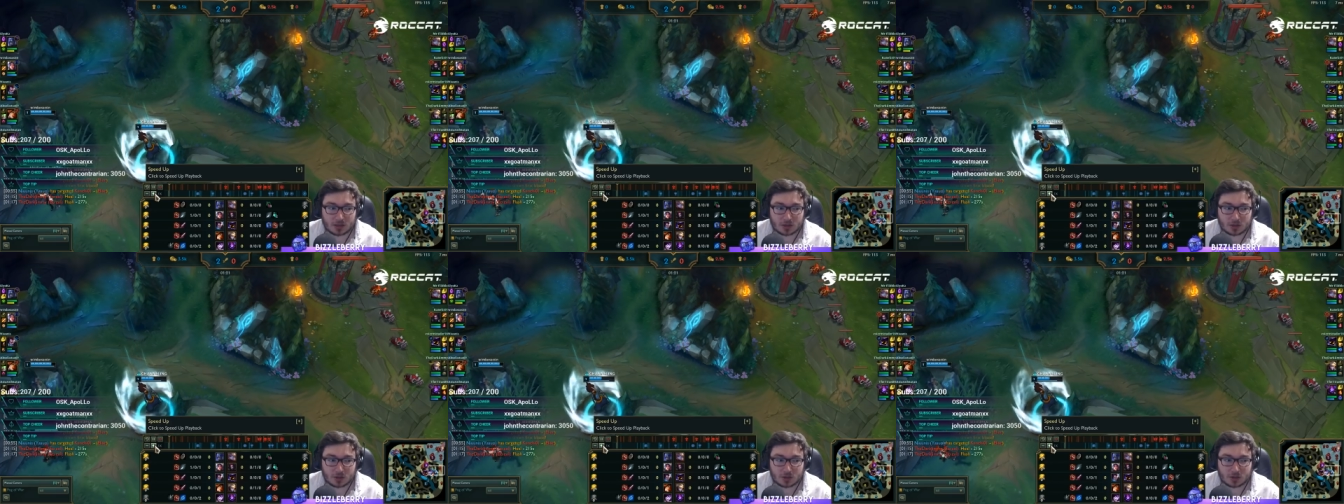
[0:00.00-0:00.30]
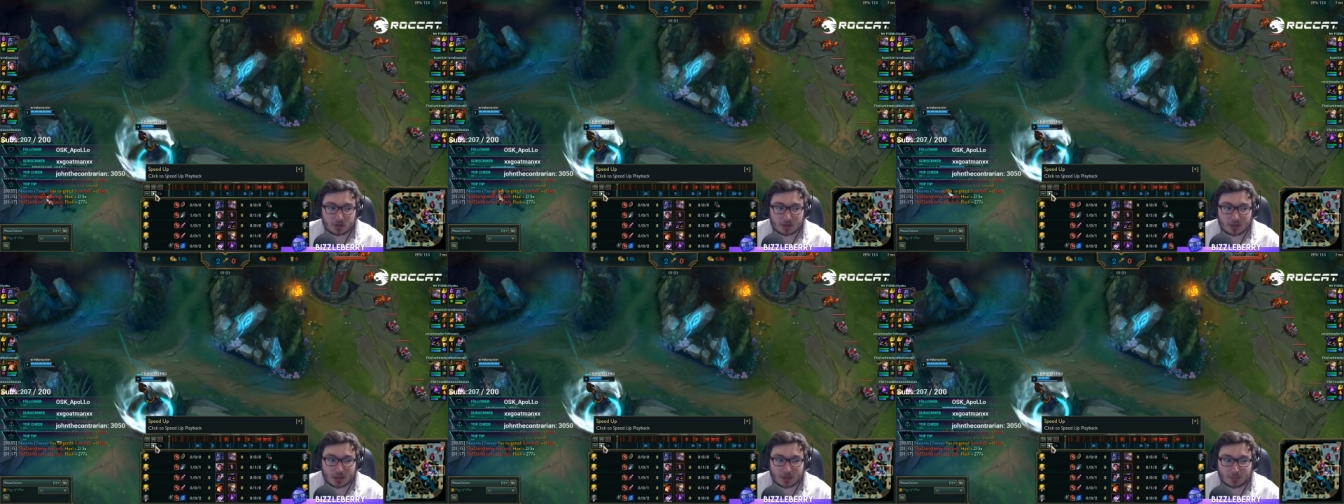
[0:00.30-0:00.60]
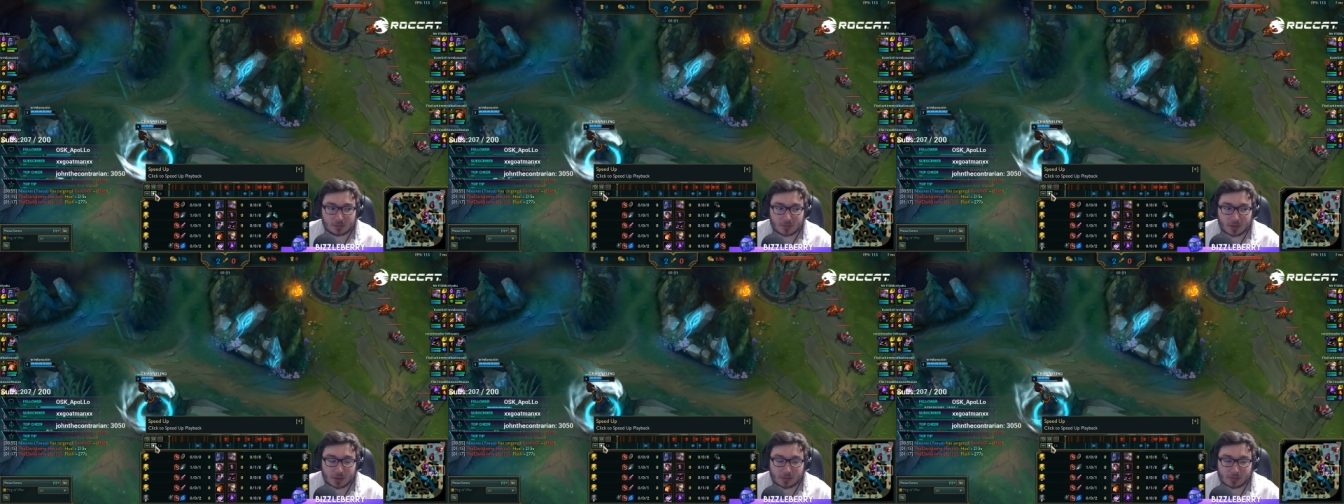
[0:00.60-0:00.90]
including
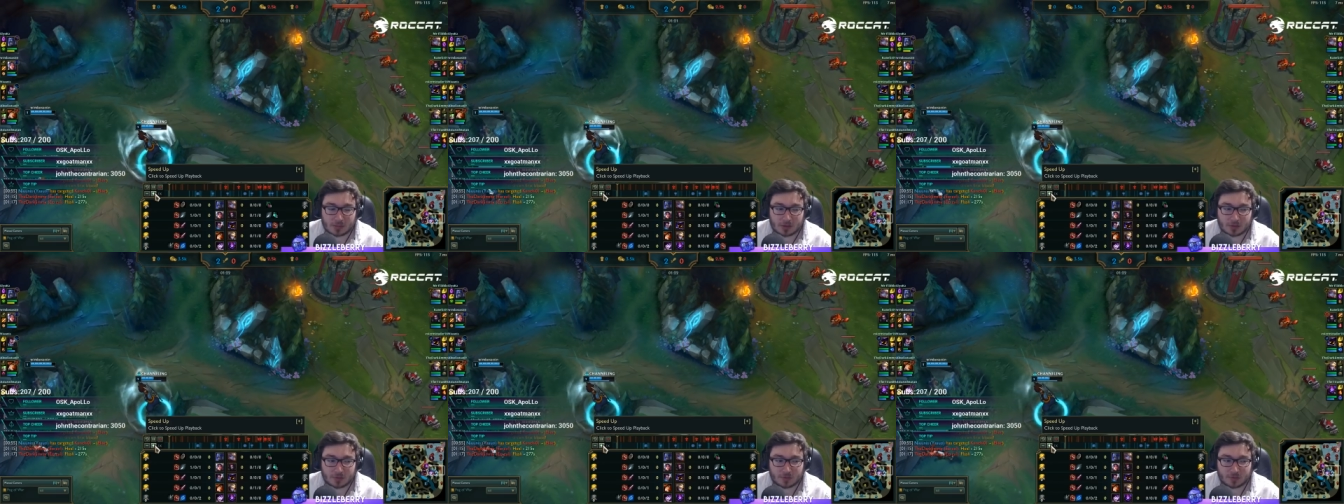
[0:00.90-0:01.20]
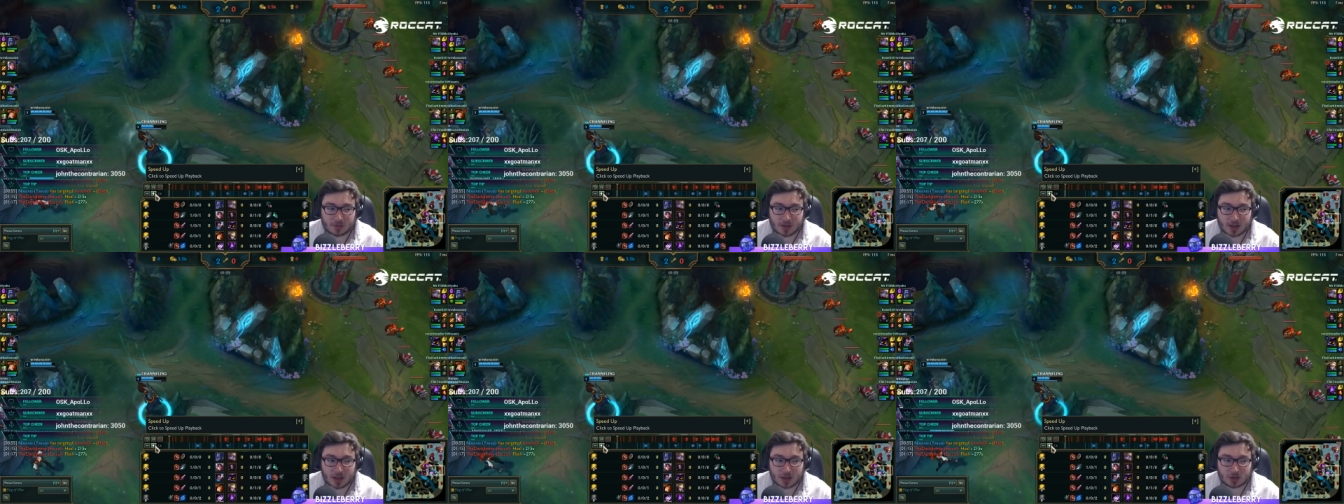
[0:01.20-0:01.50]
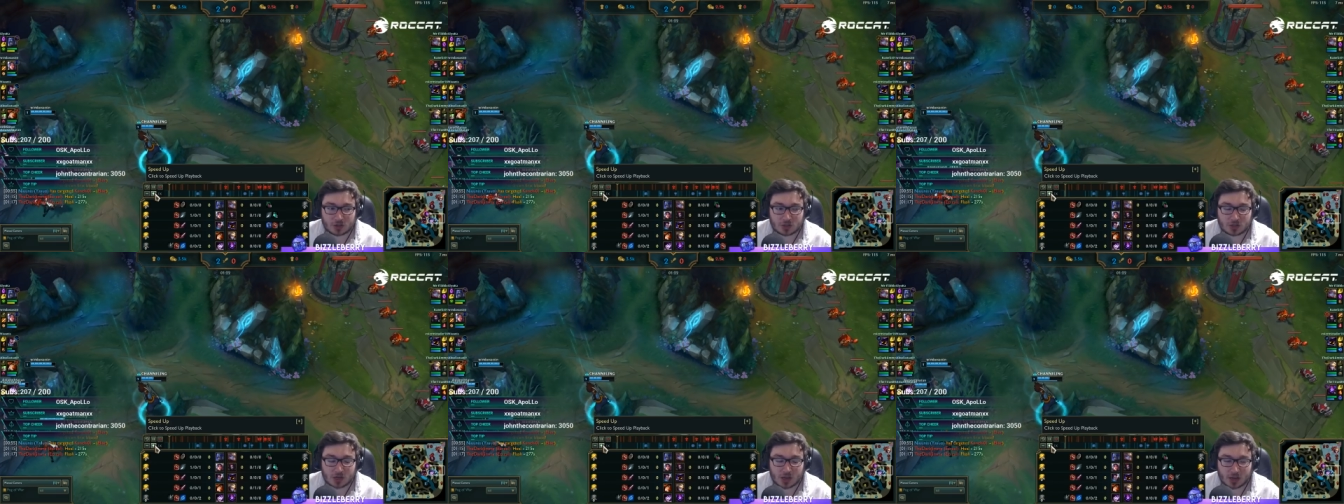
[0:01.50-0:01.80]
MF
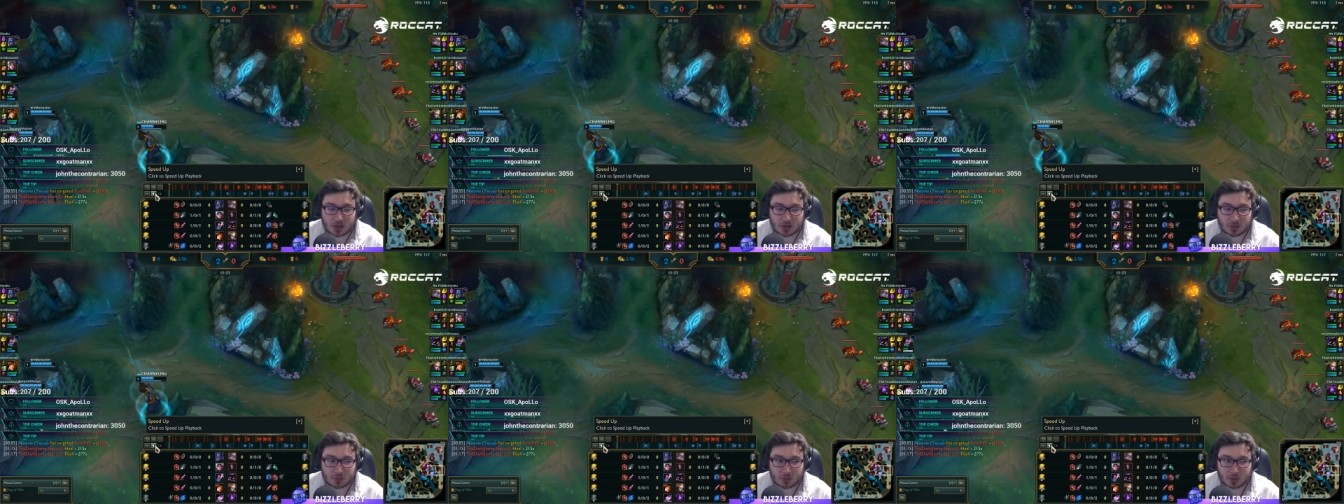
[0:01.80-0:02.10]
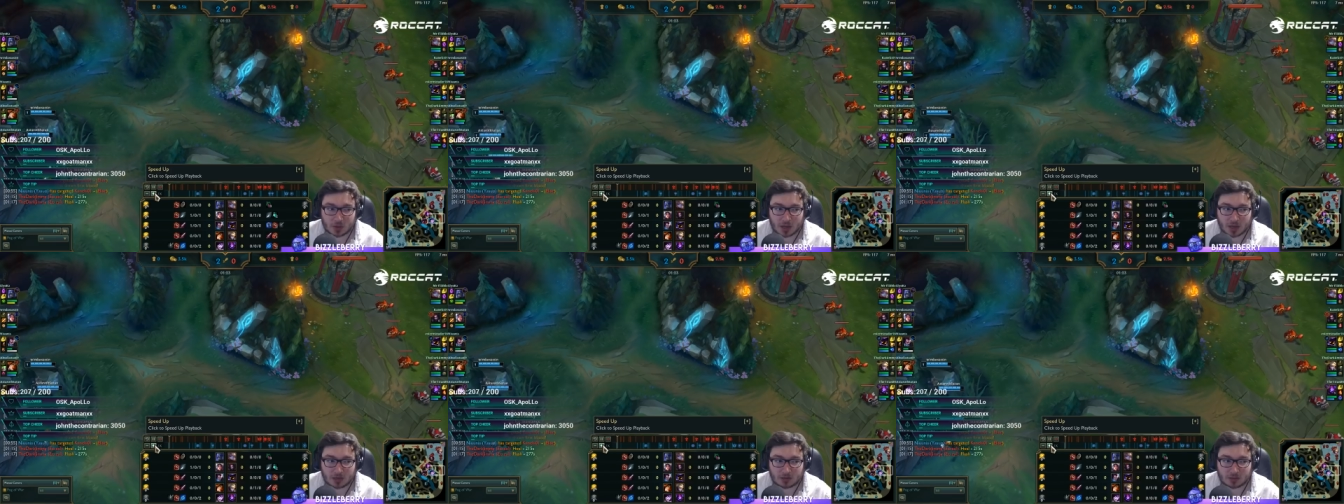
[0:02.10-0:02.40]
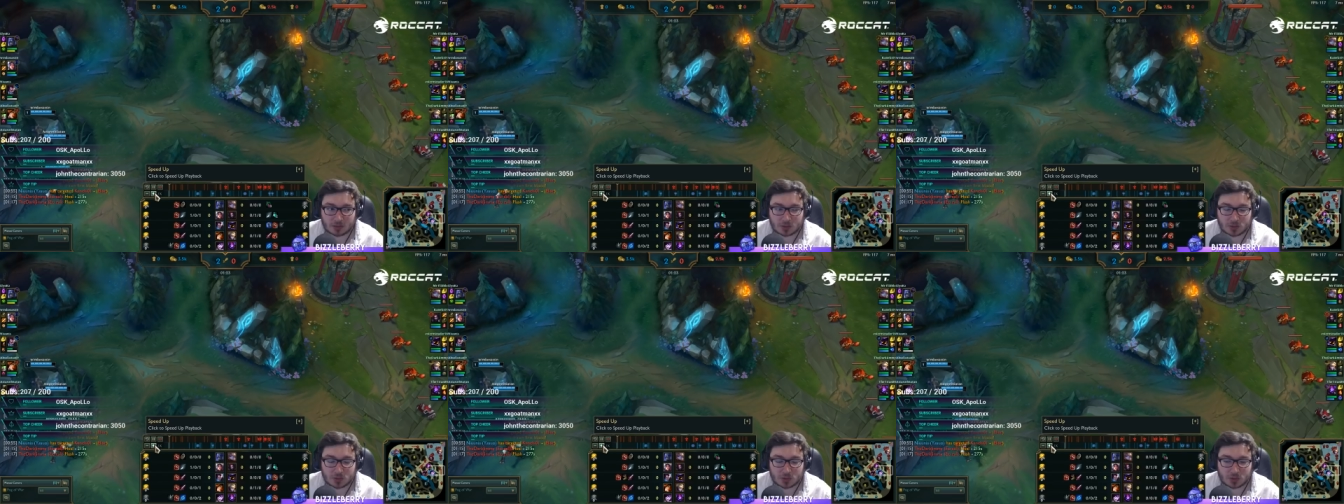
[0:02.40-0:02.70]
Flash and
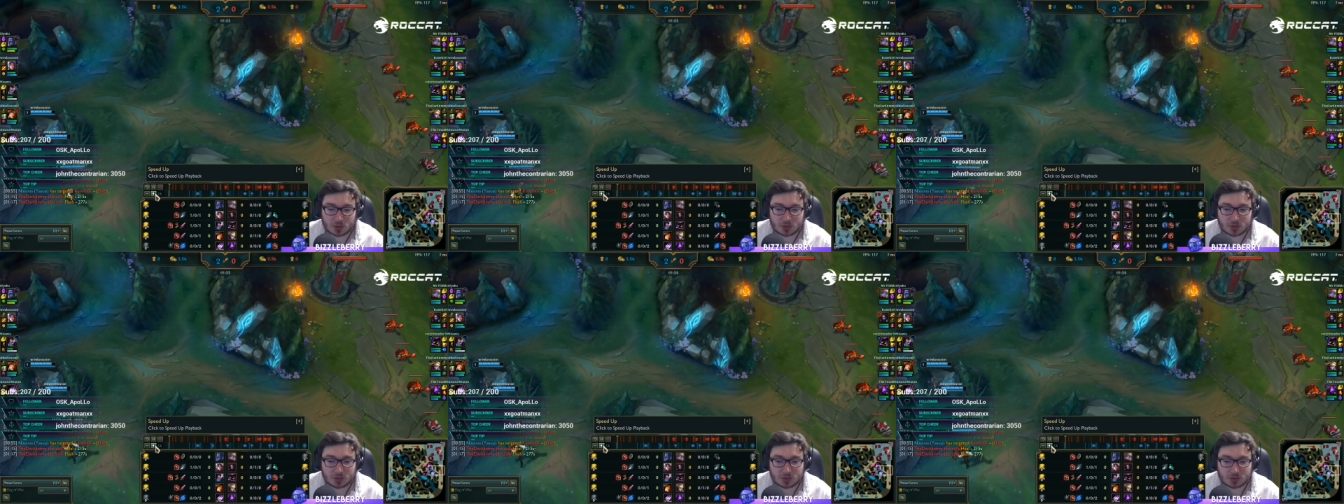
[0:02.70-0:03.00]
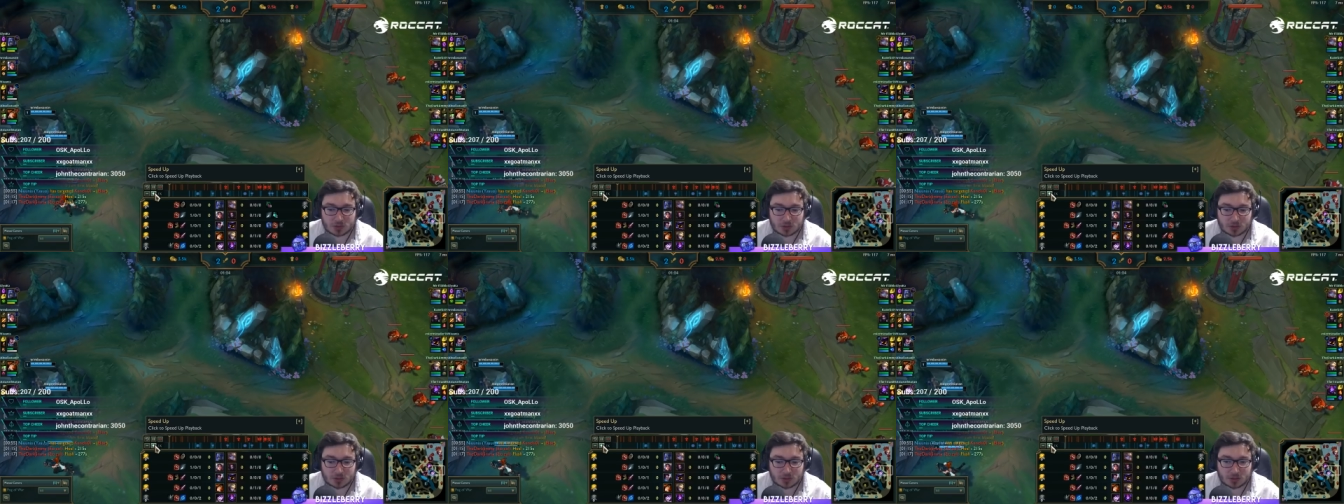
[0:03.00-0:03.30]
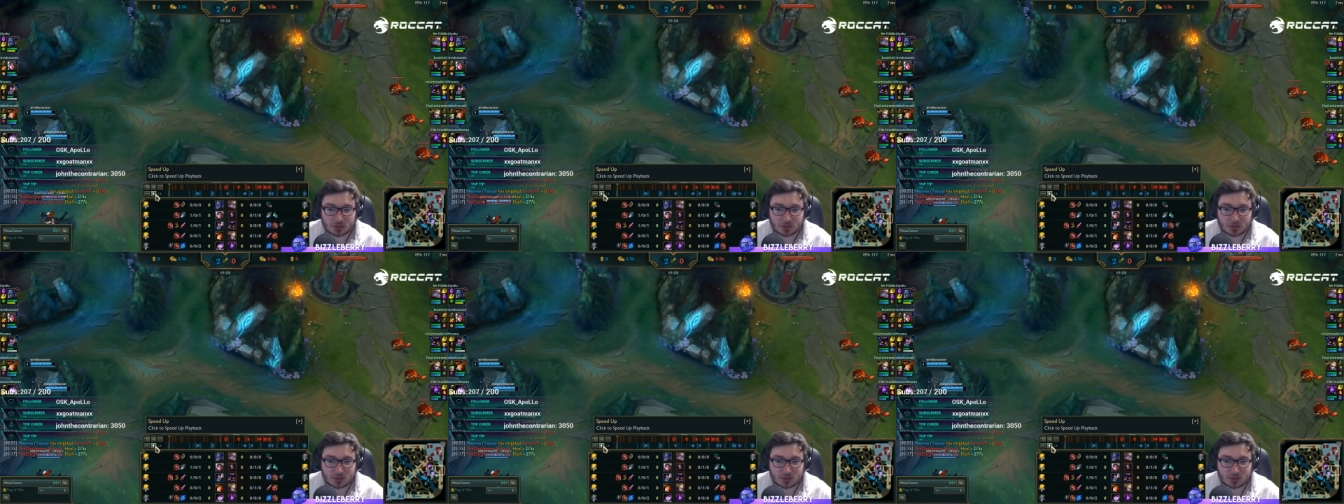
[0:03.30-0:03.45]
Morgana Exhaust.